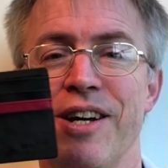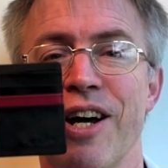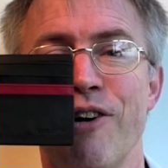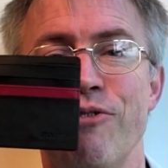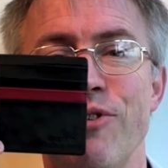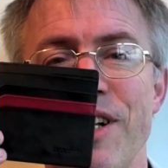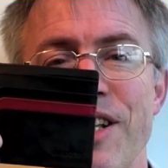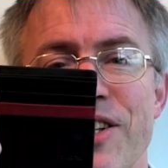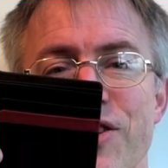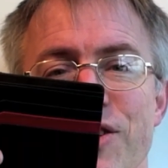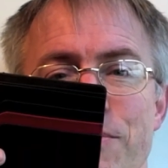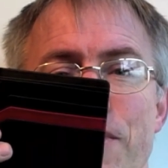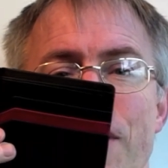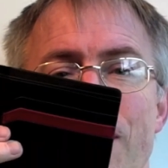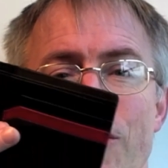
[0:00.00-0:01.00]
A really
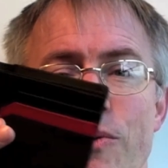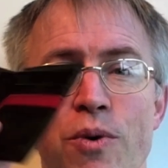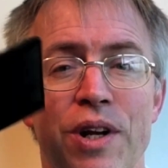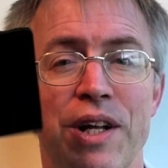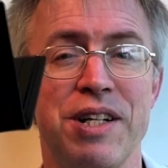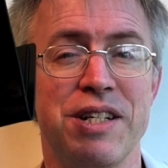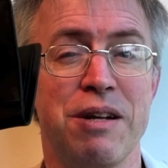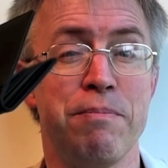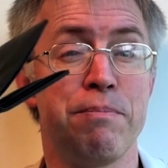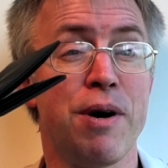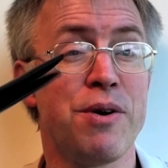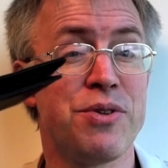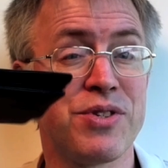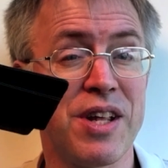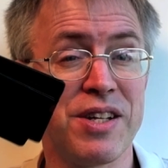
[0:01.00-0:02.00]
smart wallet in
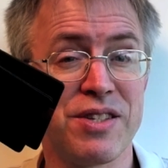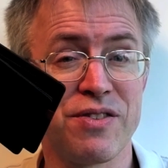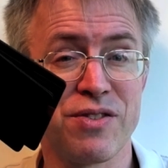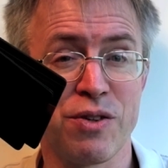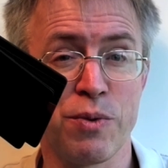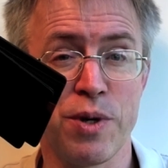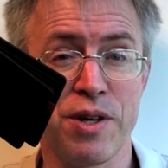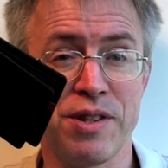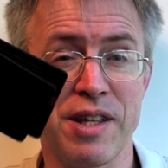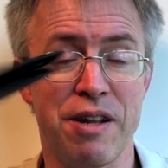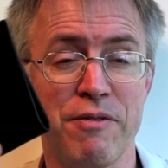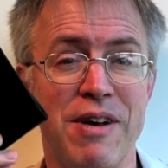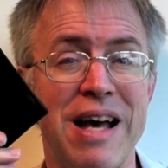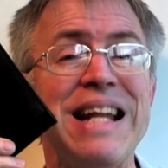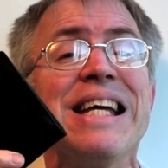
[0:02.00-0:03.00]
both senses of the word, then,
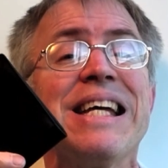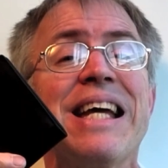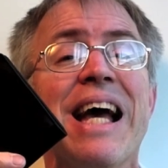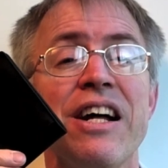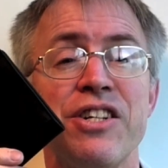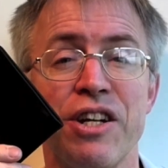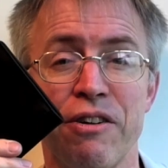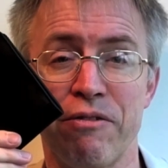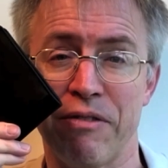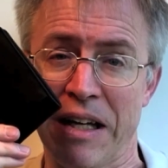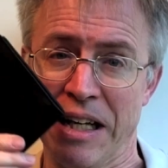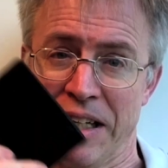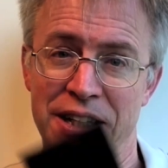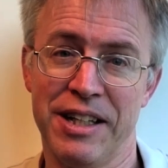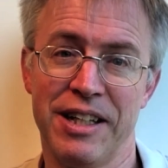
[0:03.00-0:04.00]
for any gadget
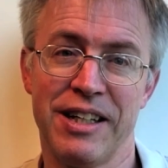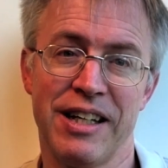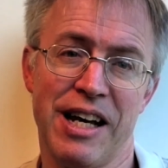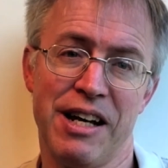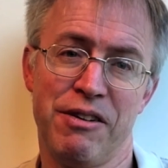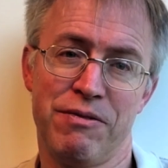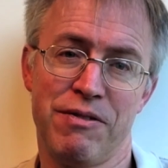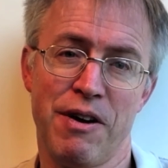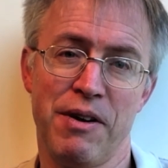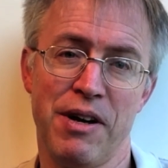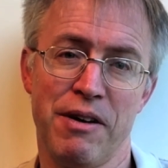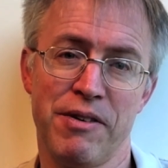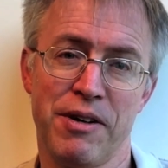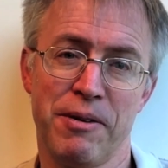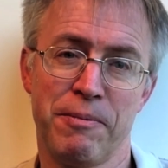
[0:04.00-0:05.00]
fan and phone
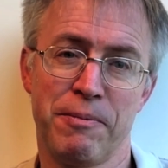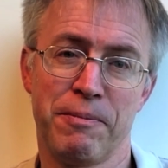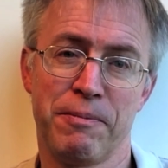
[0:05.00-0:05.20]
lover.